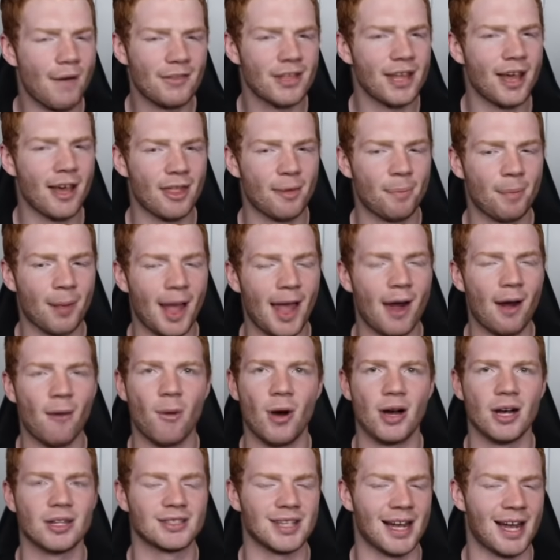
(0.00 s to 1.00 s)
the other player
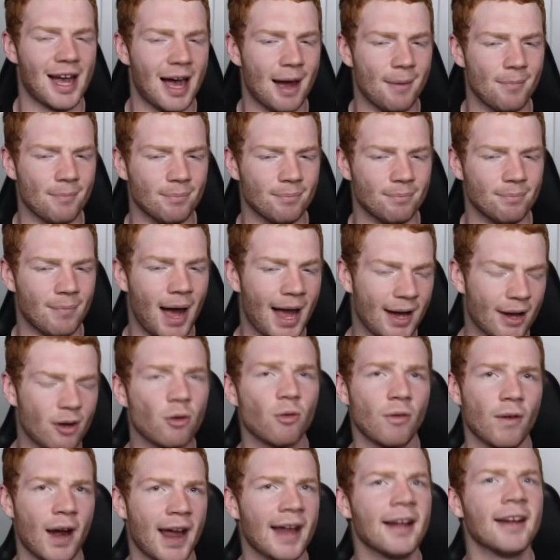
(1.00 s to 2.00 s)
was. Um,
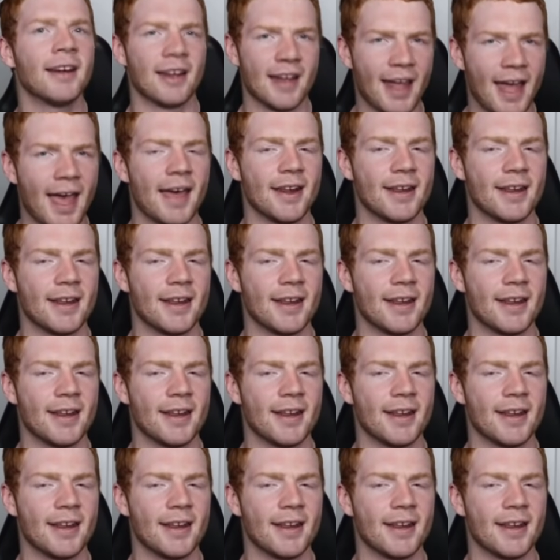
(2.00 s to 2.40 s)
Michael Redd? Yeah, it